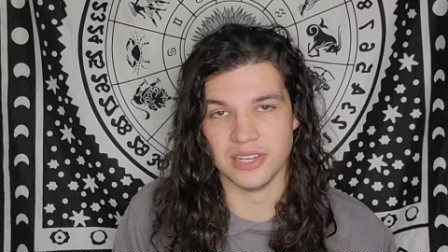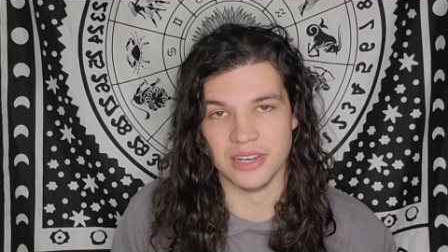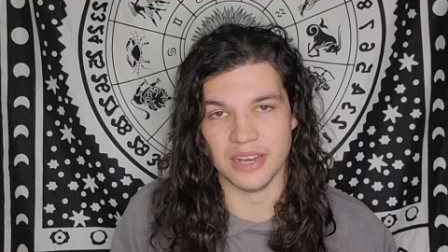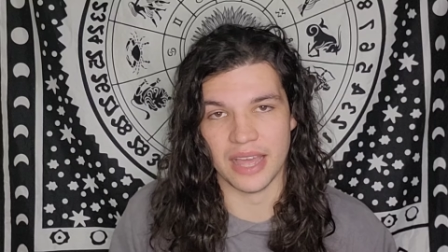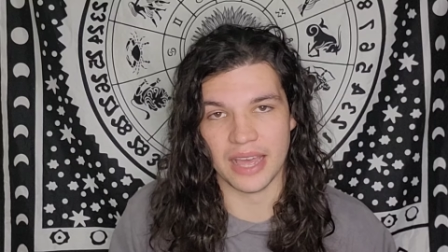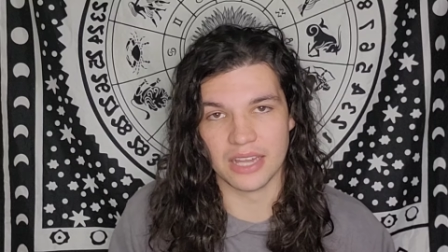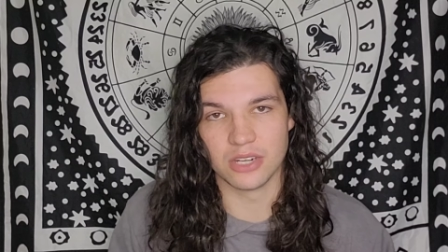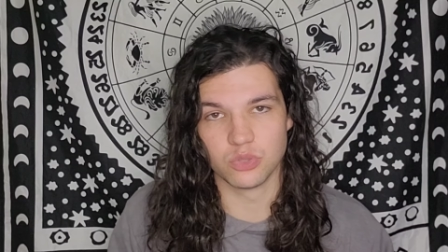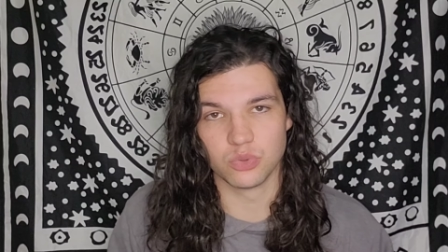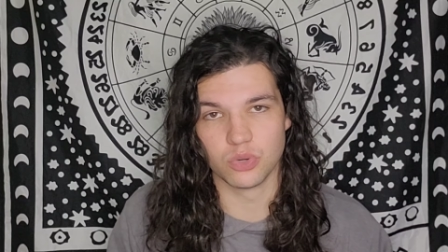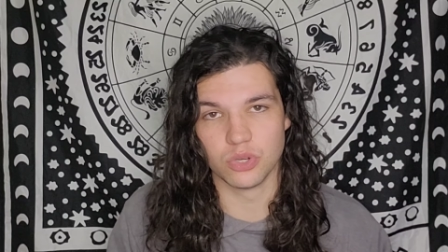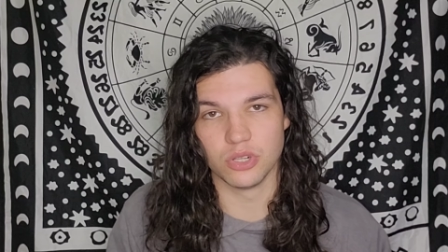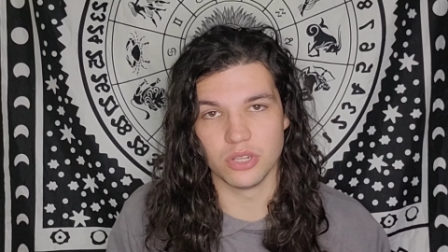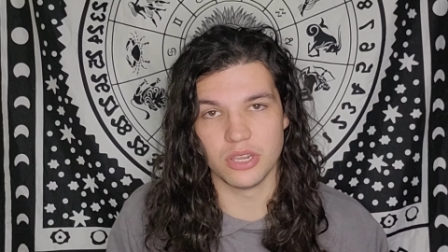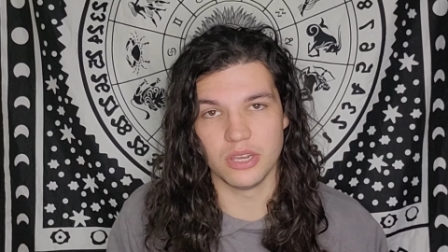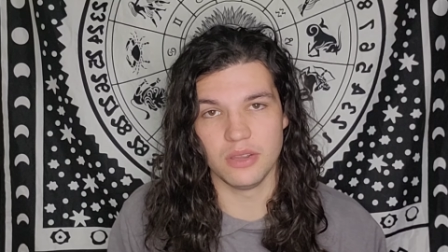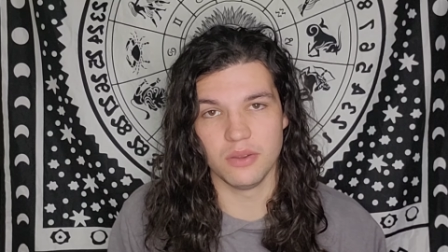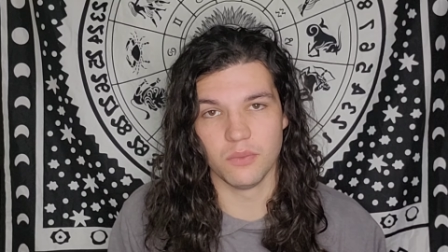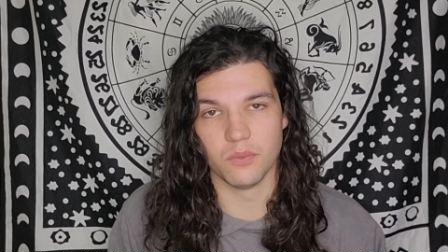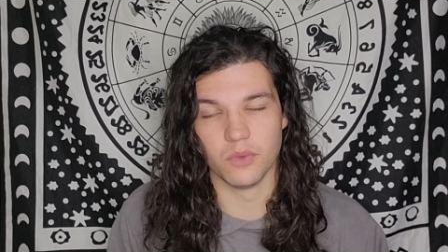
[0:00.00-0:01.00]

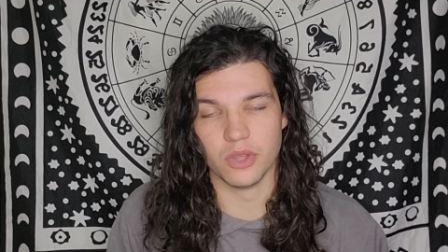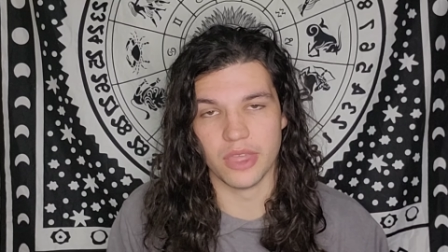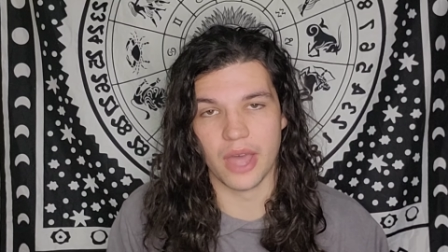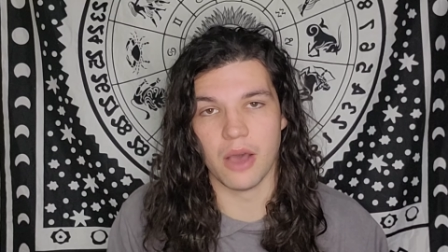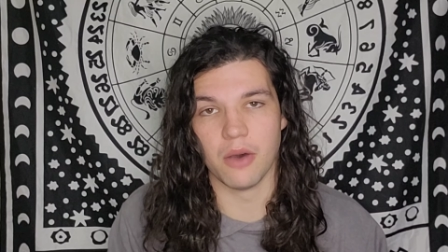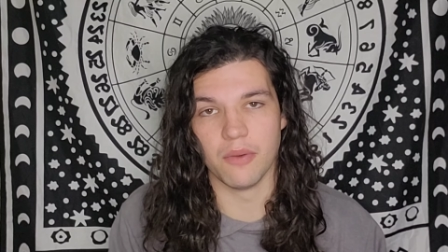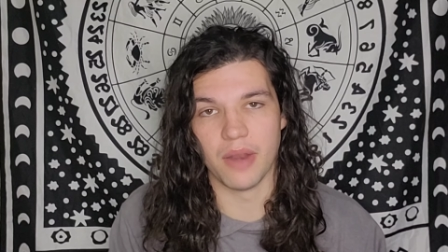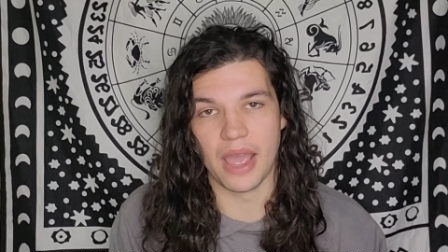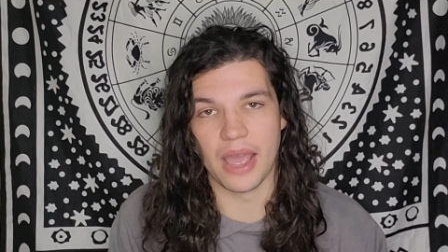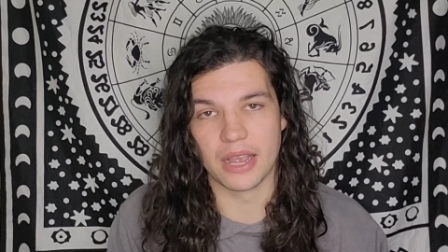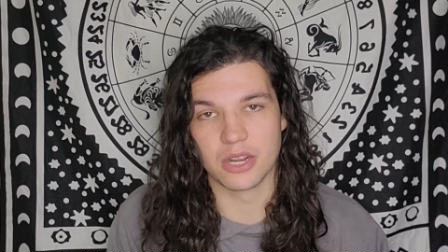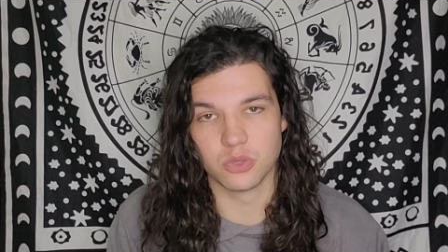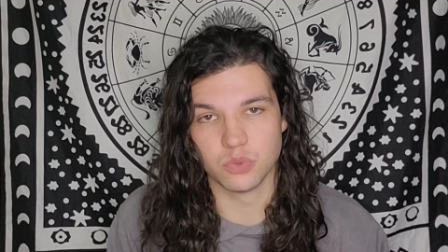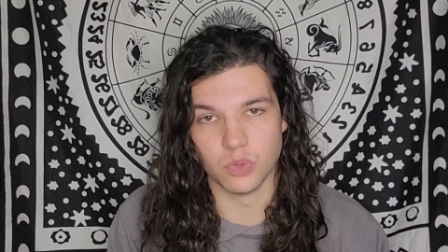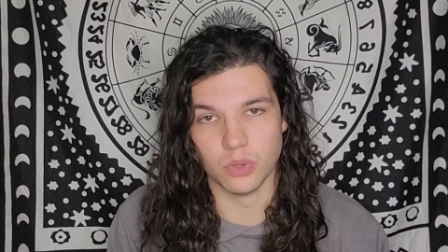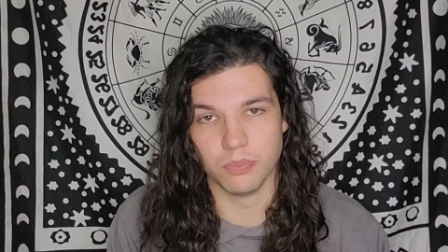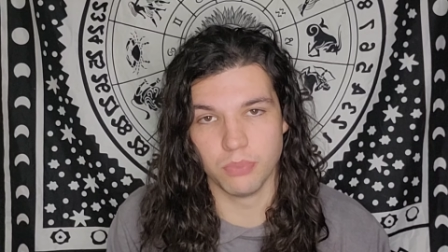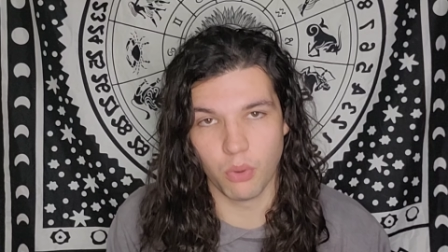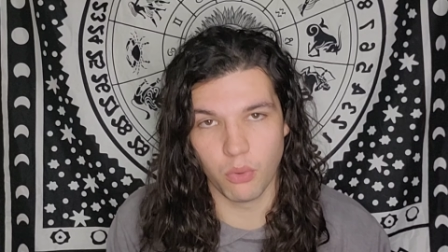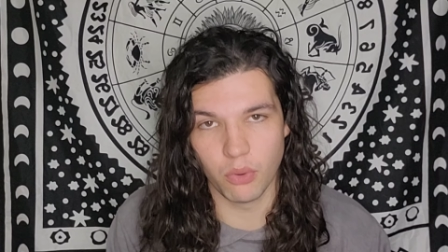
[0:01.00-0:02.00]
naturally without
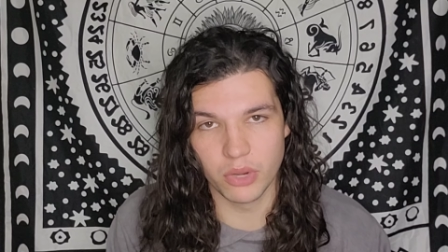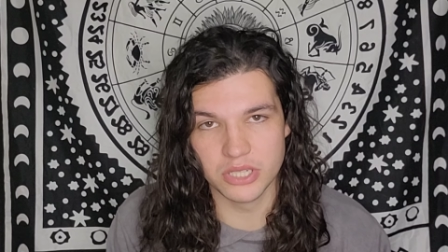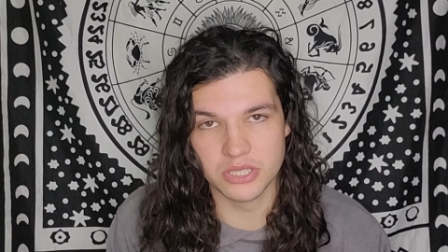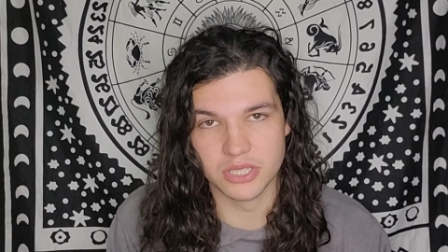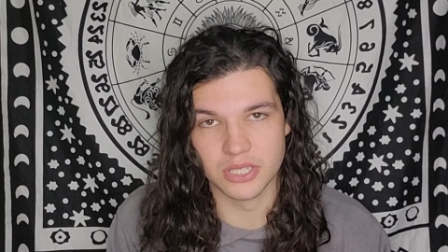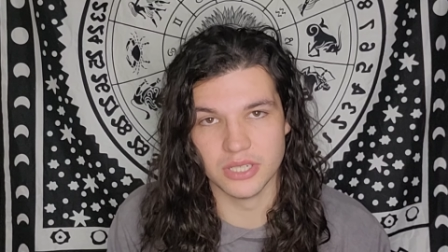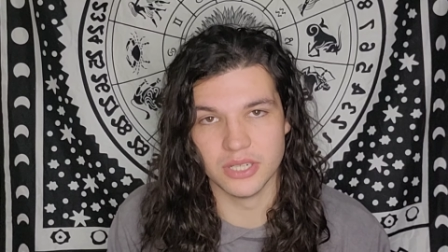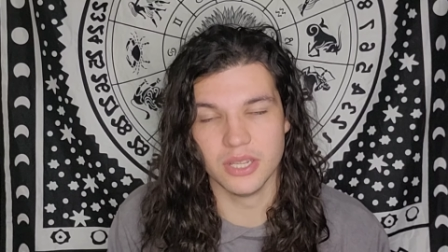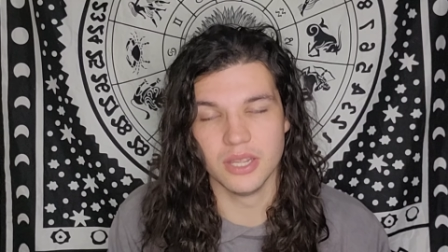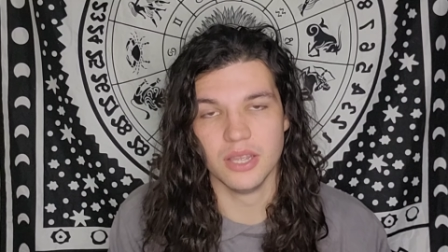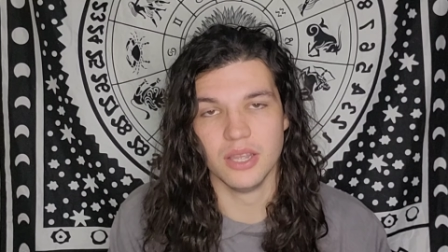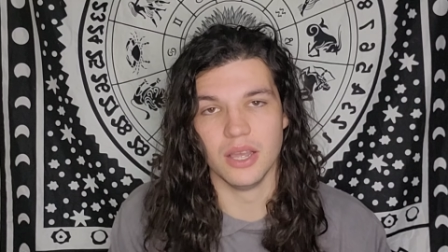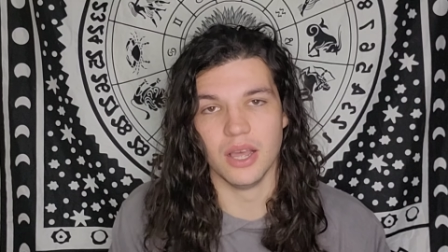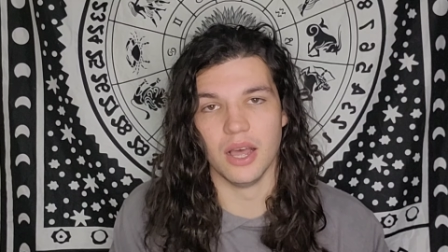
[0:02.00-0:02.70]
actual poison,